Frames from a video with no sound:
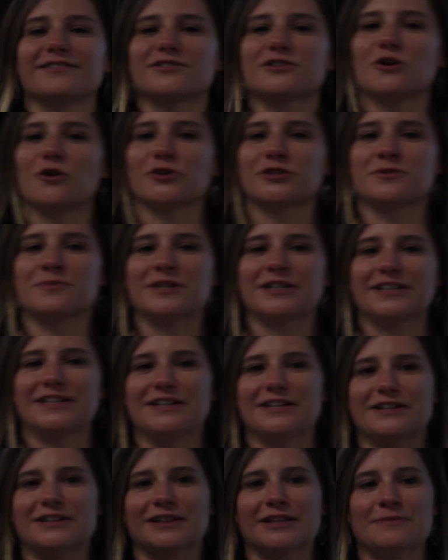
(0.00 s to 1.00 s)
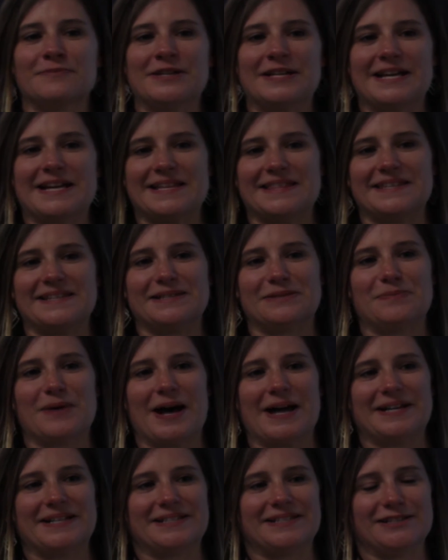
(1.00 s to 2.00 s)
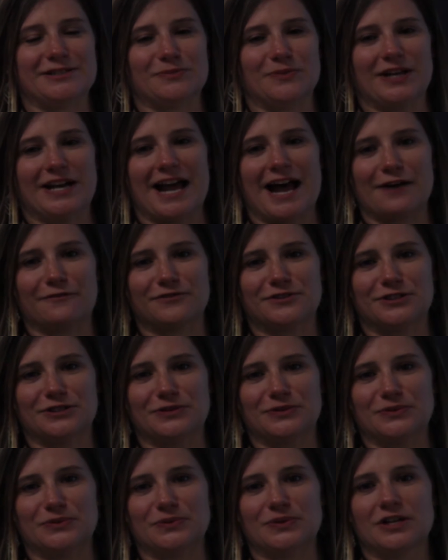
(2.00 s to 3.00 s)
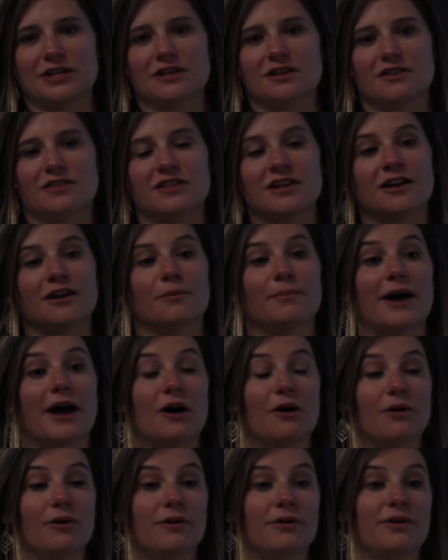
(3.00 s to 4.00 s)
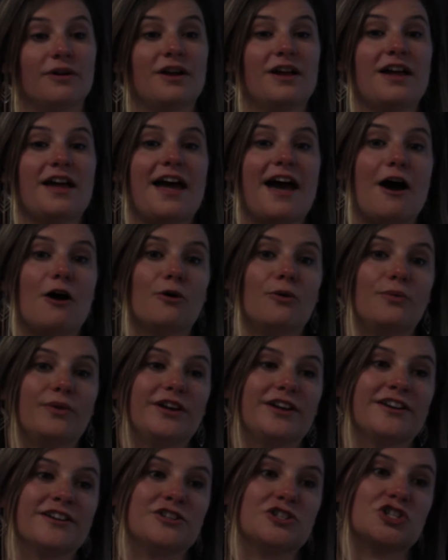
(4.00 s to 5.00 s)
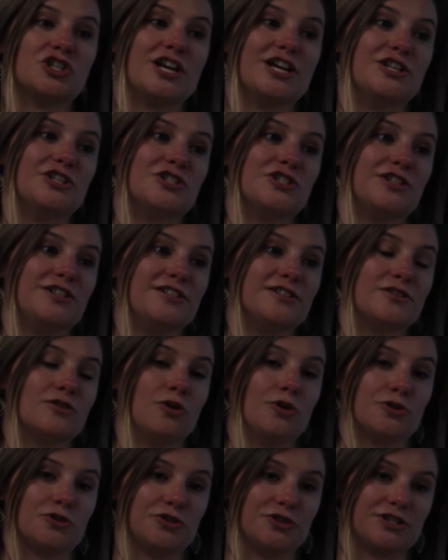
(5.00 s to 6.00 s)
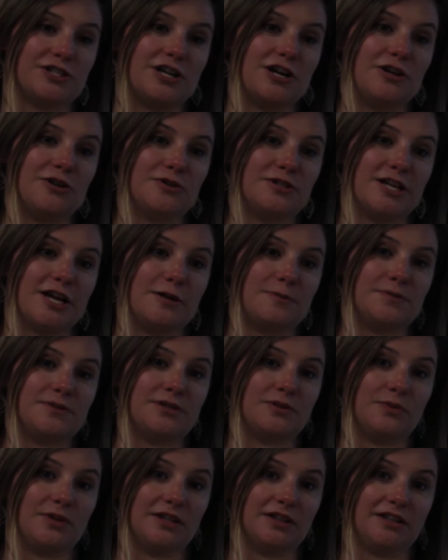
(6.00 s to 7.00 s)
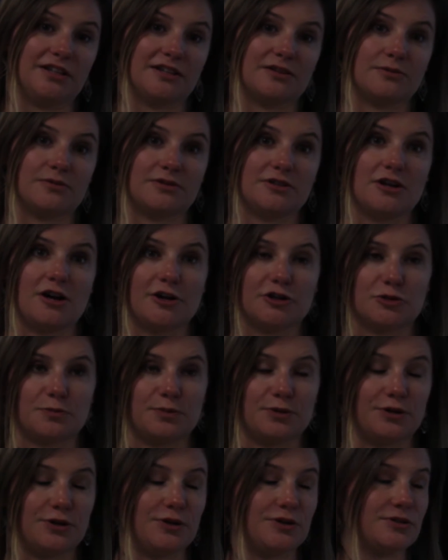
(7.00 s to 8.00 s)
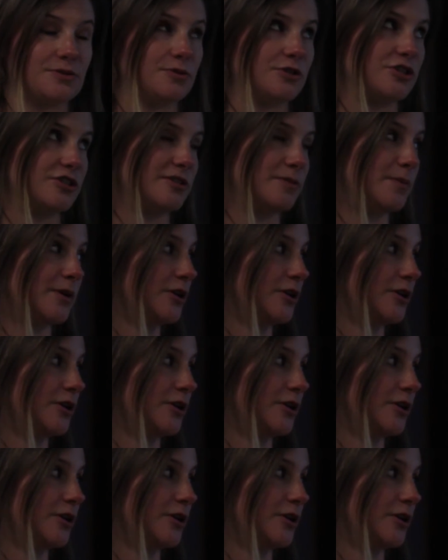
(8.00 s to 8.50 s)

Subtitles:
to ultimately eliminate these biases, we'd have to think about how we can change these cultural stereotypes that we link to entrepreneurs, which is a